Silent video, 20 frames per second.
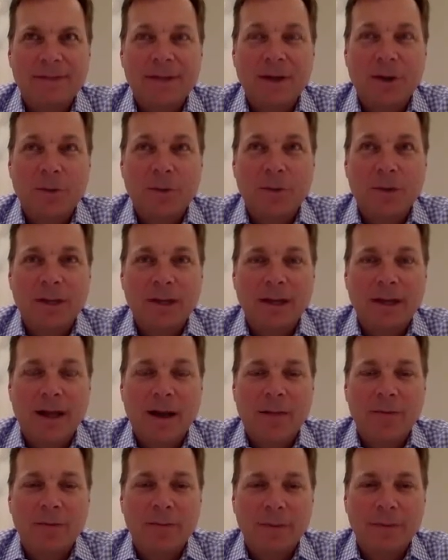really
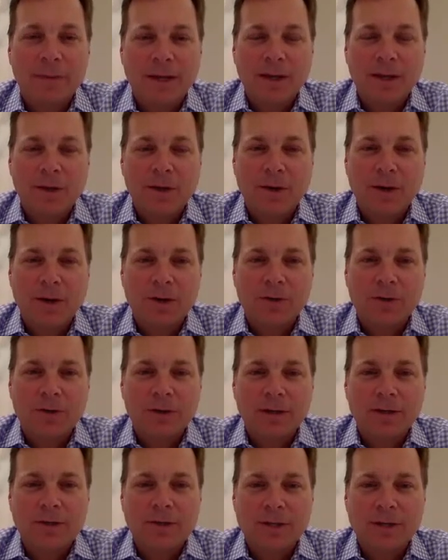complimenting you on your
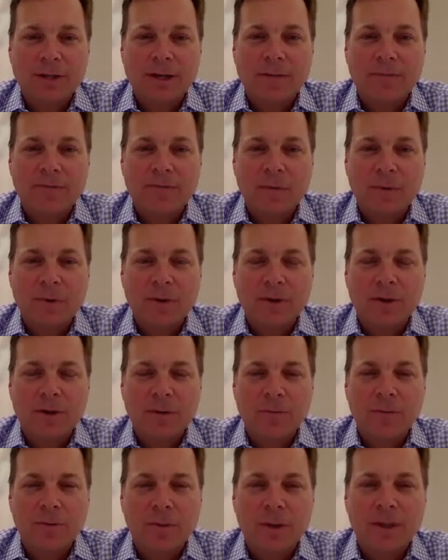leadership for your
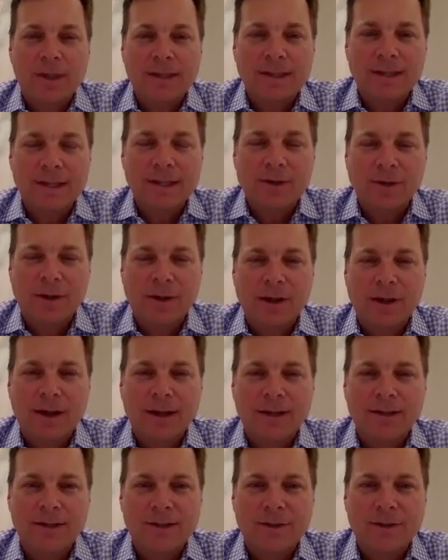employees and your
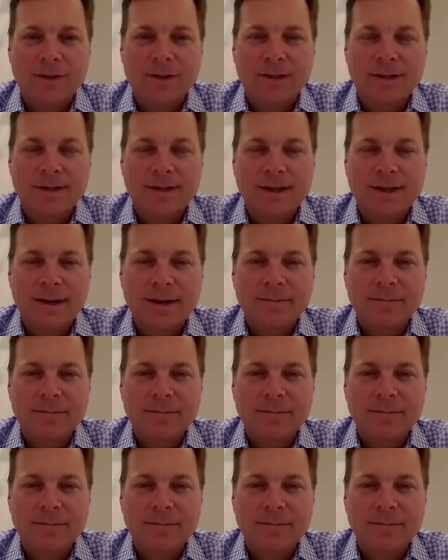clients during this time.